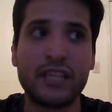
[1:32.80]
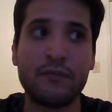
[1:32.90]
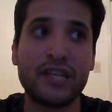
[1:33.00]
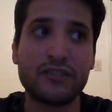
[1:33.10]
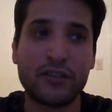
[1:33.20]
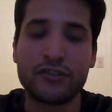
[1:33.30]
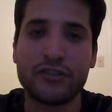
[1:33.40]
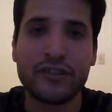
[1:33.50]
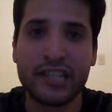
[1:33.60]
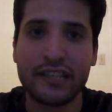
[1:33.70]
They may
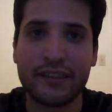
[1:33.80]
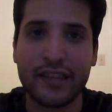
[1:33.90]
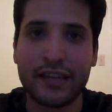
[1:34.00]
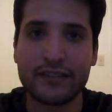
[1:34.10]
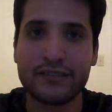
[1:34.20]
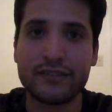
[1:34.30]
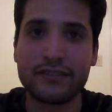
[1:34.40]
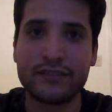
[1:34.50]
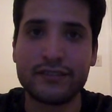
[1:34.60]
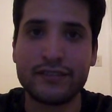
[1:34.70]
start to think that
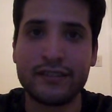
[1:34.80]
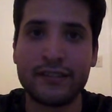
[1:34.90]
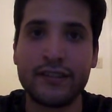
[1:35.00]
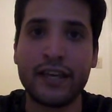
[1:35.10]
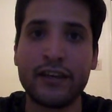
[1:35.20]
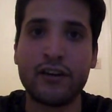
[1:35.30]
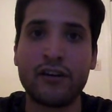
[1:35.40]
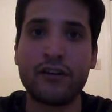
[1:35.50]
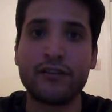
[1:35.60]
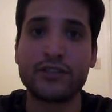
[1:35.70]
they
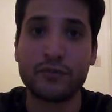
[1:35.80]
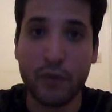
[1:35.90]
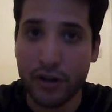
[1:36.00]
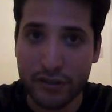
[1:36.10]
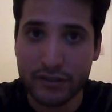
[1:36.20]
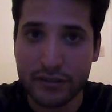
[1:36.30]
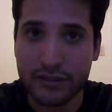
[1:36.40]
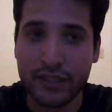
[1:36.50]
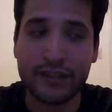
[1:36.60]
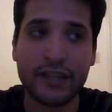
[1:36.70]
are smart,
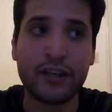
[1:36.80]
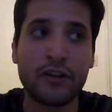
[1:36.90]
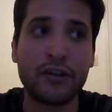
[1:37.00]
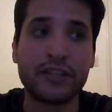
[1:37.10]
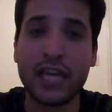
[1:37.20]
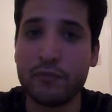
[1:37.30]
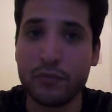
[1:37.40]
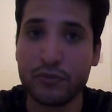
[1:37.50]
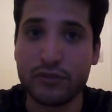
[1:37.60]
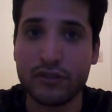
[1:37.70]
that they are
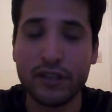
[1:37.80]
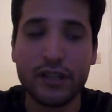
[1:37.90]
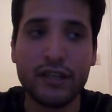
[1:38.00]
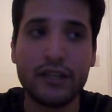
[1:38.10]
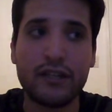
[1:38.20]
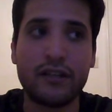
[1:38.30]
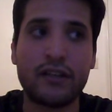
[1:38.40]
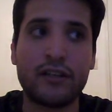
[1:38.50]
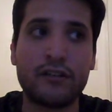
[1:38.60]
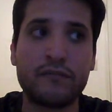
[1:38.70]
capable.
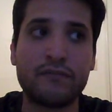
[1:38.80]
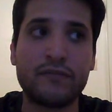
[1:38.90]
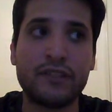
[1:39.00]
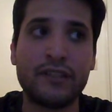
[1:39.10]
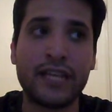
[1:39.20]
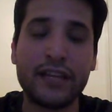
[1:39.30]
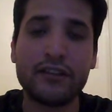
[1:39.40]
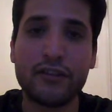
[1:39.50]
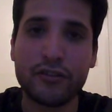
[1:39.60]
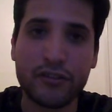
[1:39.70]

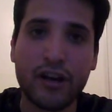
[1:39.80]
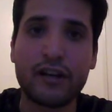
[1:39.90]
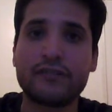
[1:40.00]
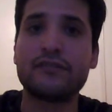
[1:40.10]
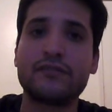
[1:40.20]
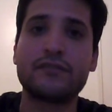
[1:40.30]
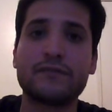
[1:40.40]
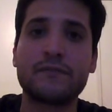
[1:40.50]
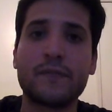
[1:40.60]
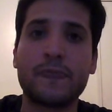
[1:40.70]
Then their thoughts
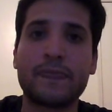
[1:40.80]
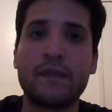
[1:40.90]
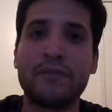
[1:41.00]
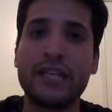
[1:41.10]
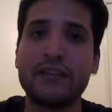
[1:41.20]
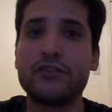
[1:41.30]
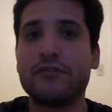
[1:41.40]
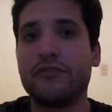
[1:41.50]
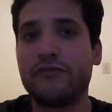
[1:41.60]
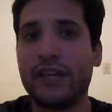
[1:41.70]
begin
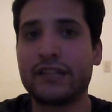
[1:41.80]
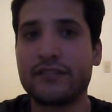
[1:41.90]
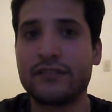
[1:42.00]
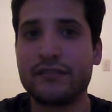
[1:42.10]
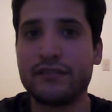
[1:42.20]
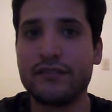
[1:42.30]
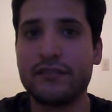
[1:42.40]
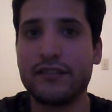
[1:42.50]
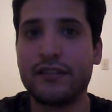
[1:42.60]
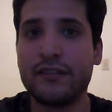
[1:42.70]
to affect
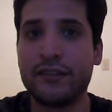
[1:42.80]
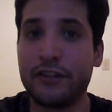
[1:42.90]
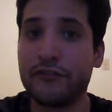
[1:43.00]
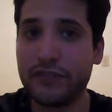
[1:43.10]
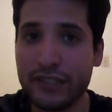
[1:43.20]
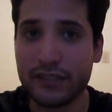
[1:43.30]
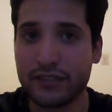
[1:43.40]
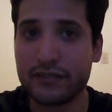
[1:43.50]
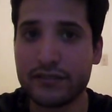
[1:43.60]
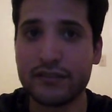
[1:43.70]
their
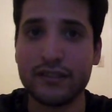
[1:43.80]
feelings.